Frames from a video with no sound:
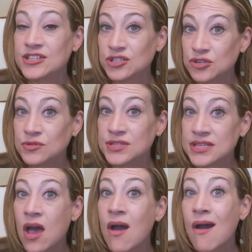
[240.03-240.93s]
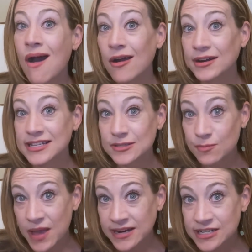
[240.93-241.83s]
that students are
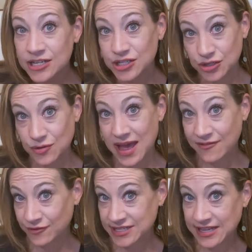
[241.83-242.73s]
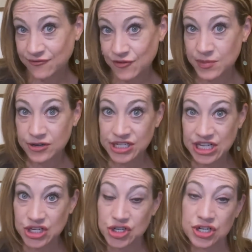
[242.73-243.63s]
expected to have received from their
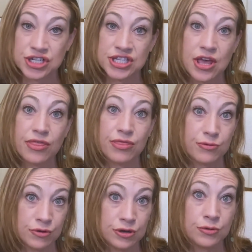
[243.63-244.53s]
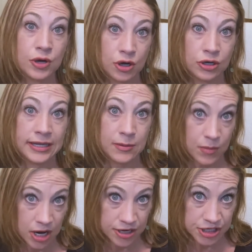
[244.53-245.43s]
teachers through early
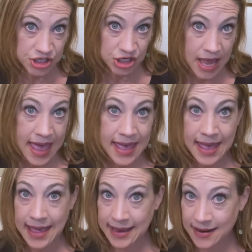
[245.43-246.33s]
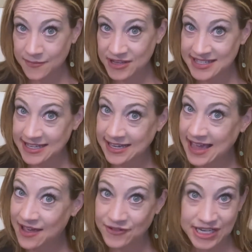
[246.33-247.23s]
March. And
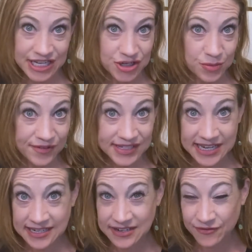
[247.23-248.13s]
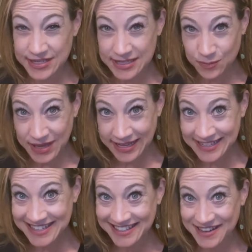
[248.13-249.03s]
obviously, every teacher moves at a different
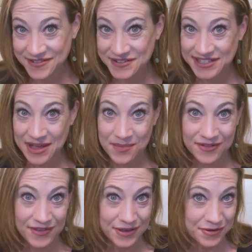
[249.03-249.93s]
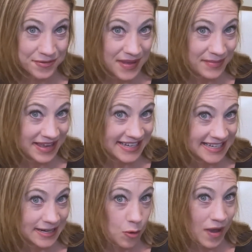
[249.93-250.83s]
speed. So some of you maybe
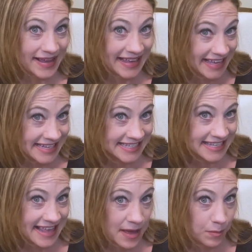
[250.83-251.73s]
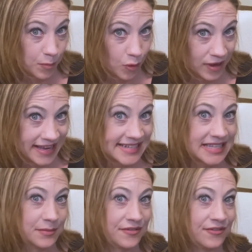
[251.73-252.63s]
didn't quite get to that point.
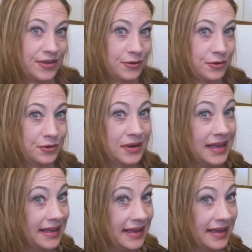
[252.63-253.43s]
Some of you